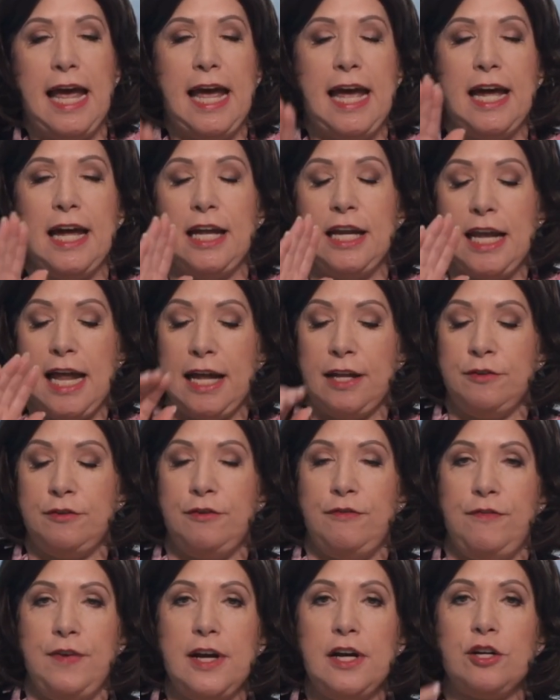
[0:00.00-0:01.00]
And
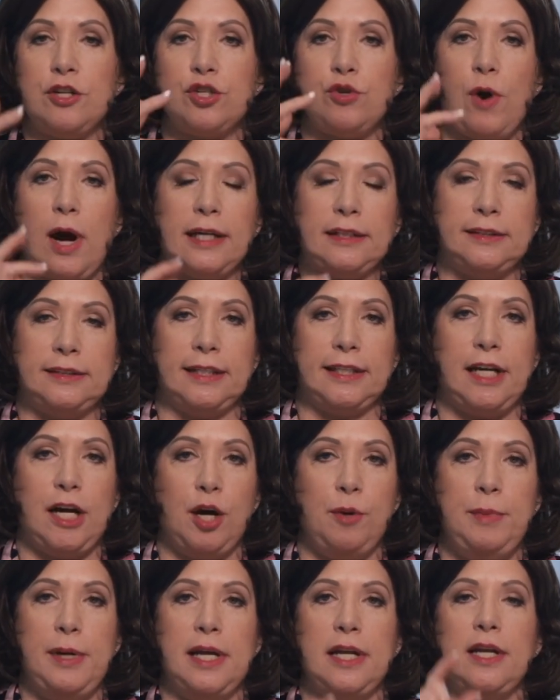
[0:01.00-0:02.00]
as fear tries to
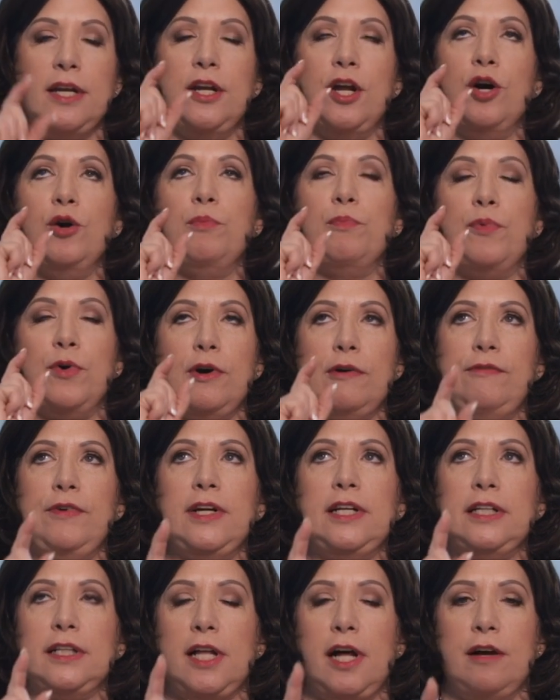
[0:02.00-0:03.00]
come in, no,
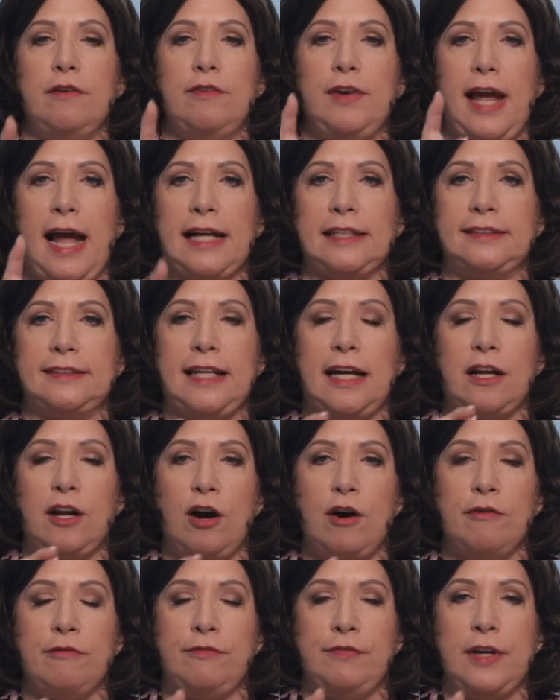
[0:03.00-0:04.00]
perfect love casts out
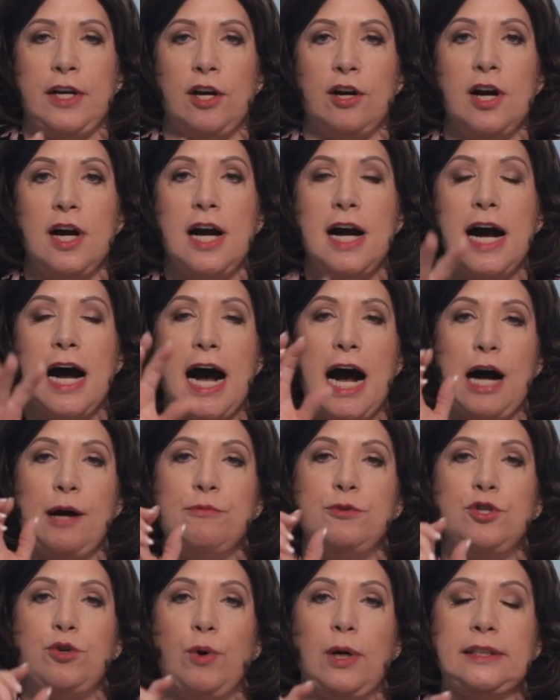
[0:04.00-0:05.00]
all fear.
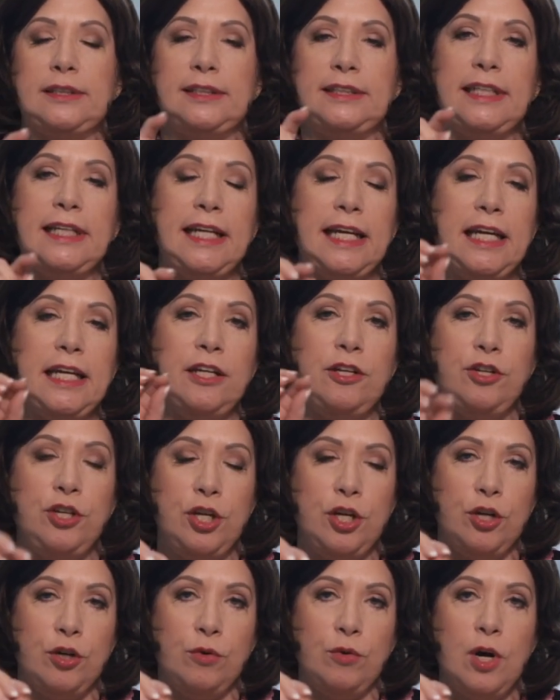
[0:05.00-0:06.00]
I'm trusting in
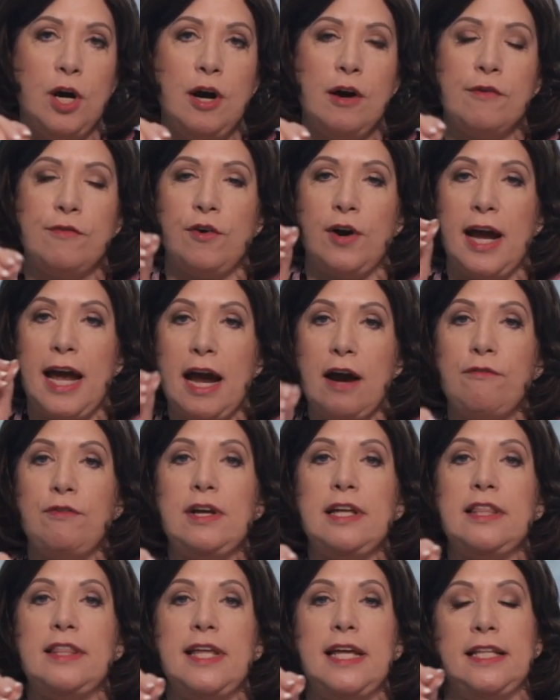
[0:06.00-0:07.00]
you for
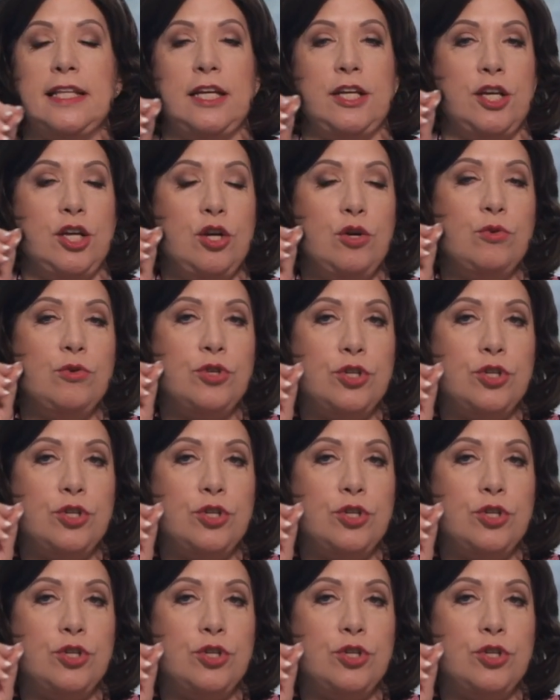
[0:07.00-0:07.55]
everything that you